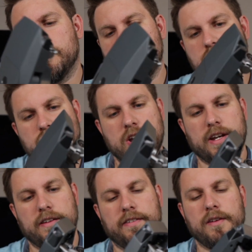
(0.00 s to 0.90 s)
Just
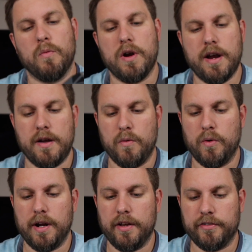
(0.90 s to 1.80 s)
checking to see
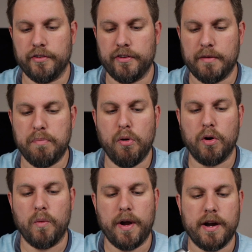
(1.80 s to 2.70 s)
where else there's like
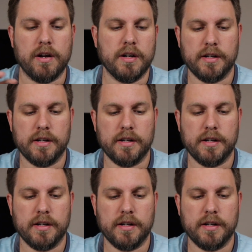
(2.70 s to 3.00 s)
port wear.